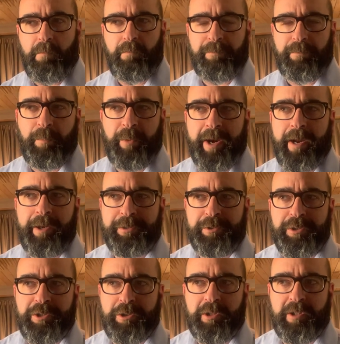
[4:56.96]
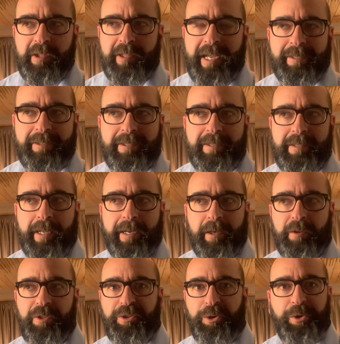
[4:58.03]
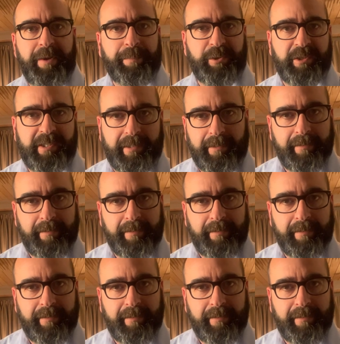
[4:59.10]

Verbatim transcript: from what I understood, that's like 30%